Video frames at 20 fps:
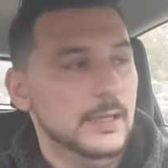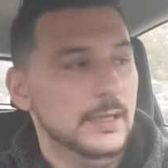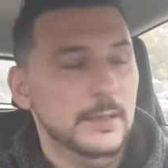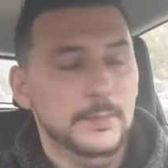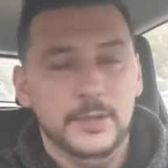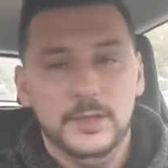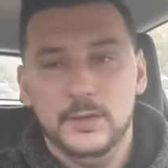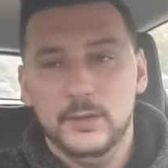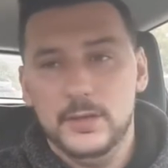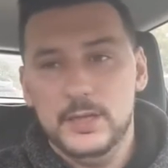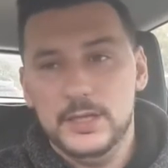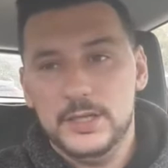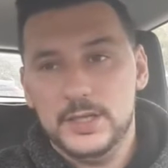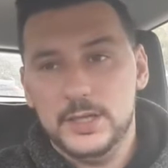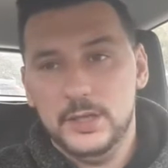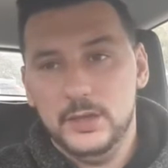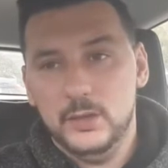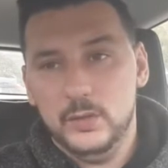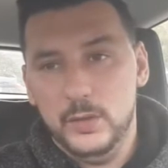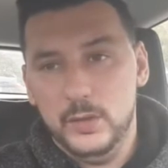
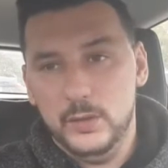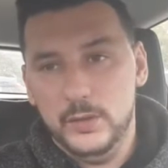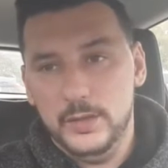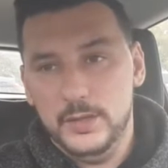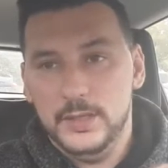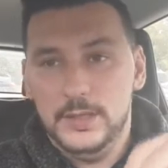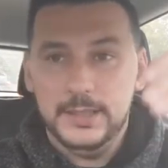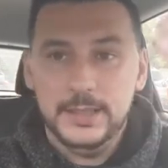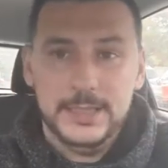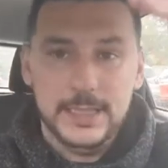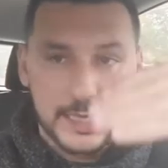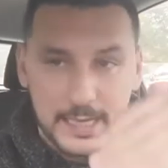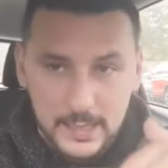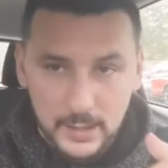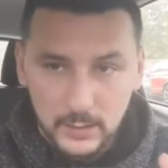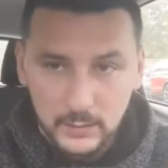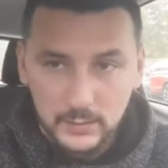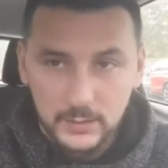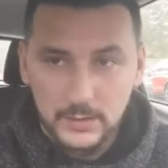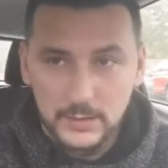immigration quota
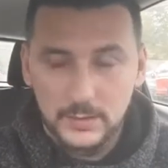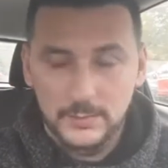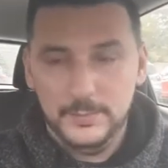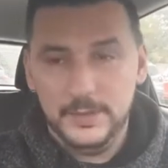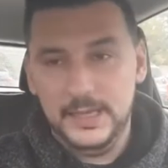down